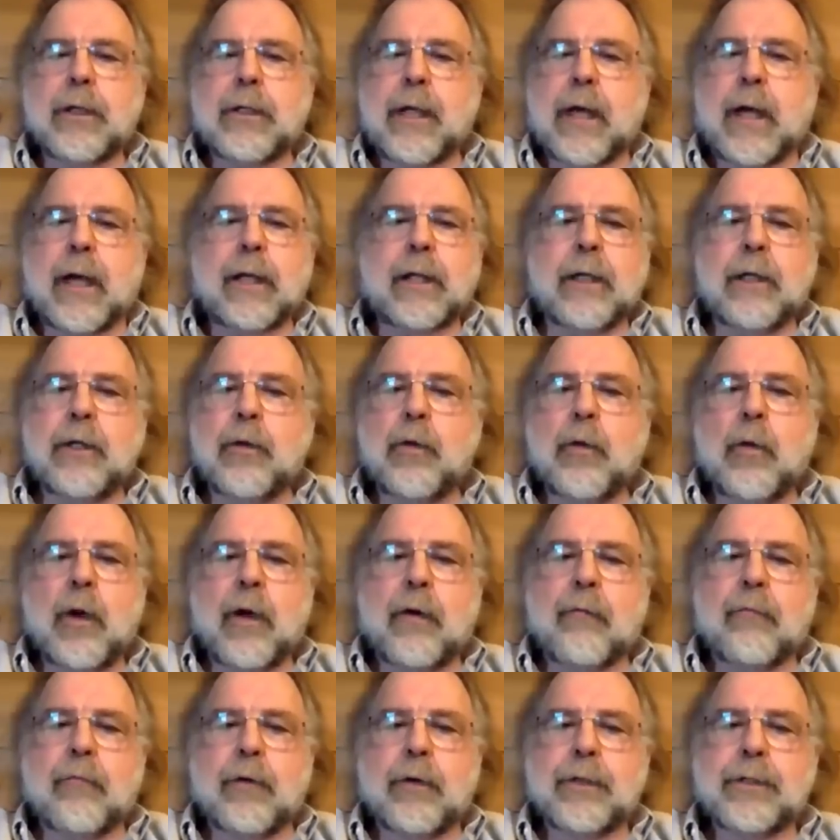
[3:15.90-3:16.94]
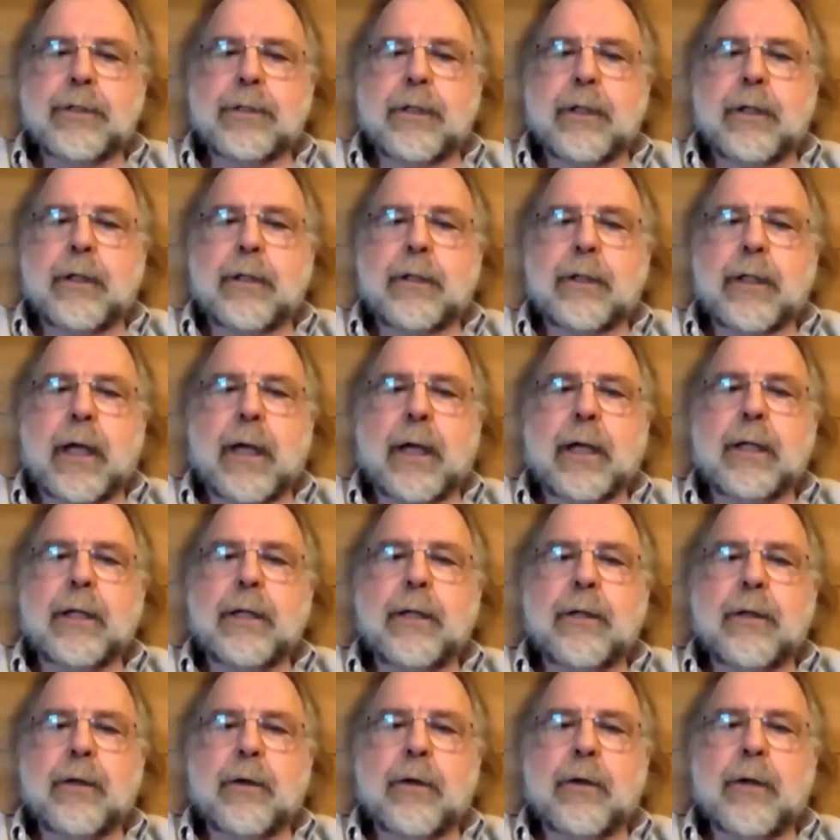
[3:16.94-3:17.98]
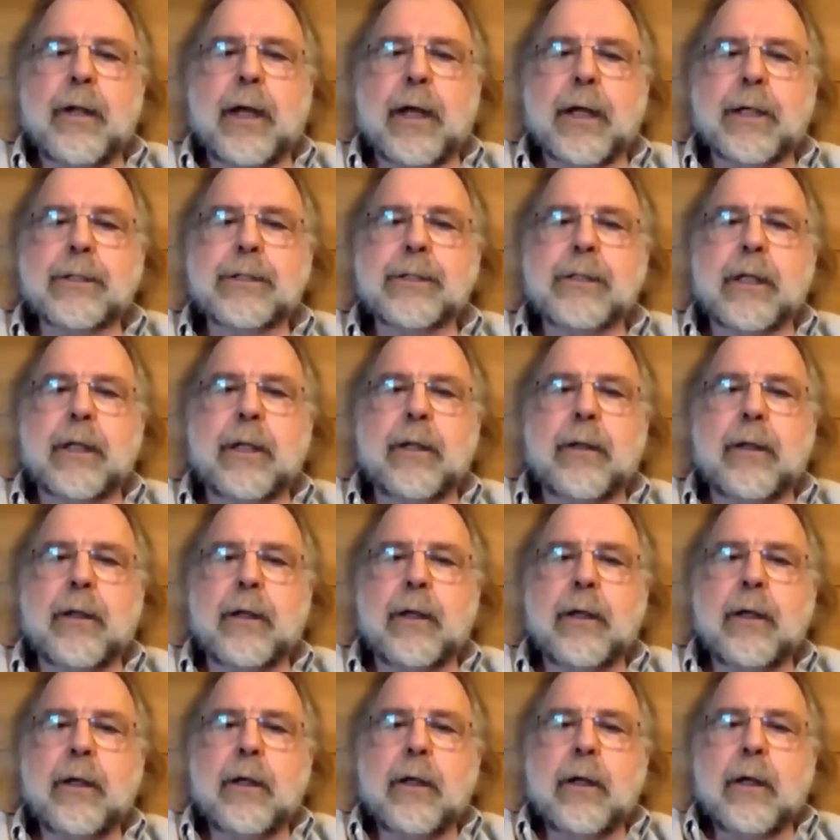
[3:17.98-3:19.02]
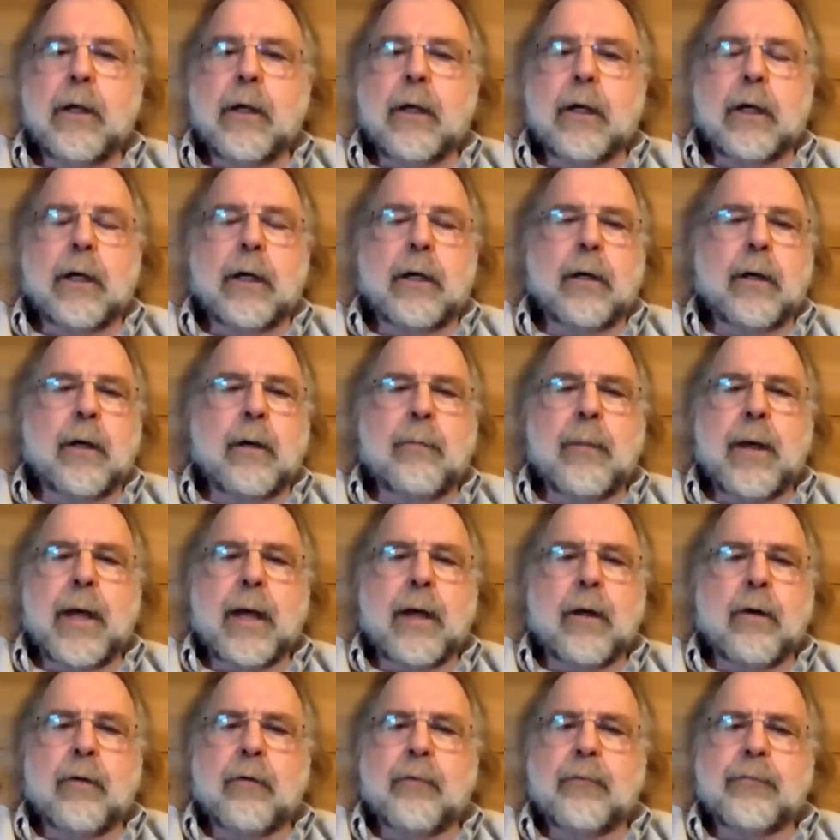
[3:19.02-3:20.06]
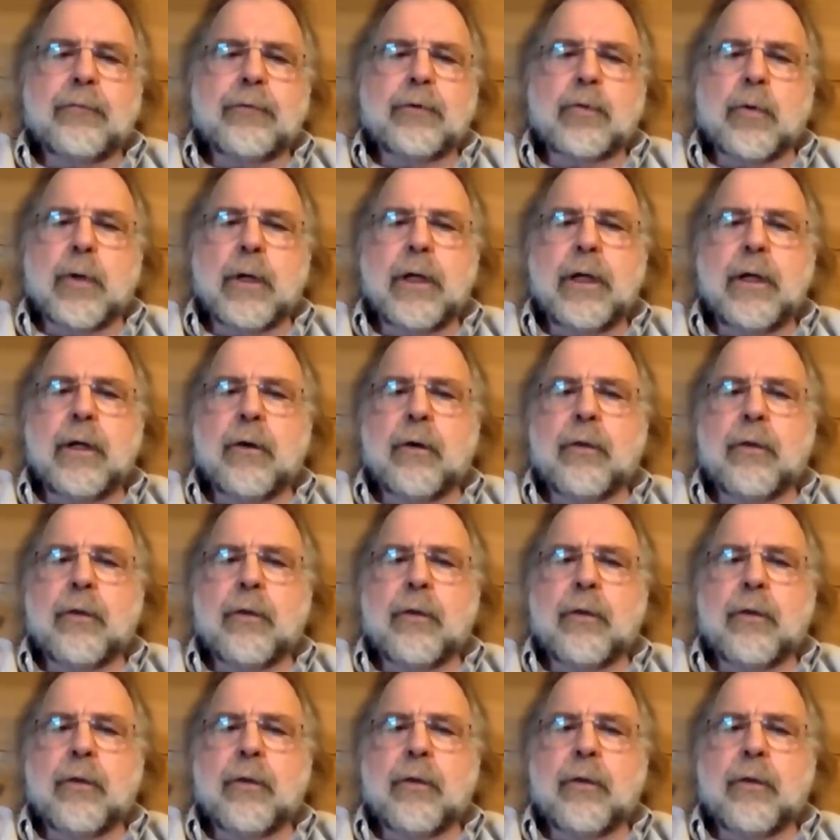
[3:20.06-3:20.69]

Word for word: attacking whoever is uh, attacking their nest, and mm-hmm. the uh, a matter of 20